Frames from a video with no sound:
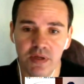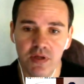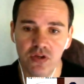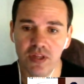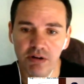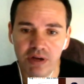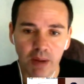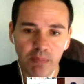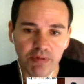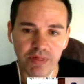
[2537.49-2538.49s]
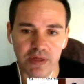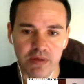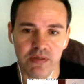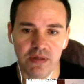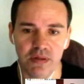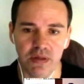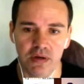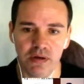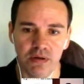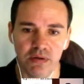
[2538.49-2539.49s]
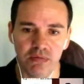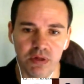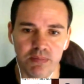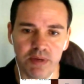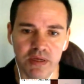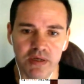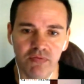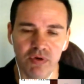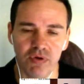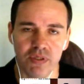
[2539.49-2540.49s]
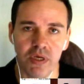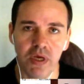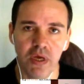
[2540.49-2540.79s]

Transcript: So there are a couple of things that really make a difference.